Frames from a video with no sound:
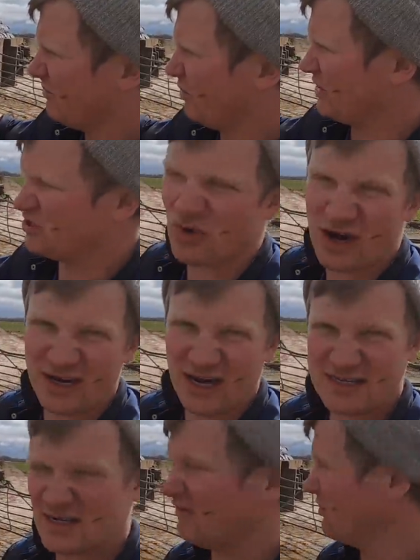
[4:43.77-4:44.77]
but it's quite
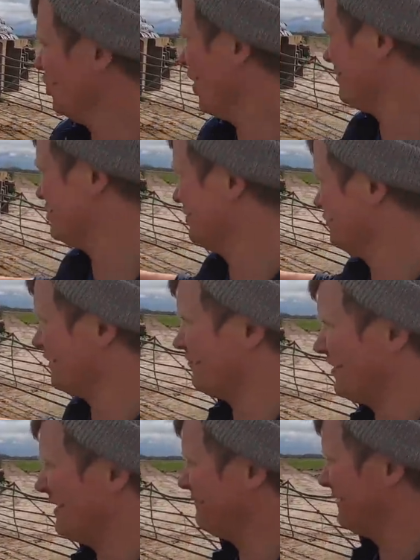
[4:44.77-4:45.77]
nice having the option
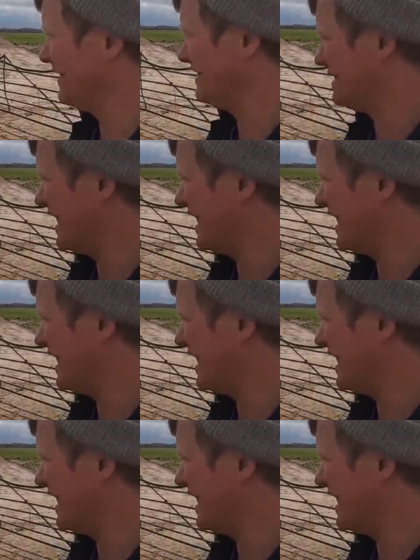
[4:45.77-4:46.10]
with 3 filling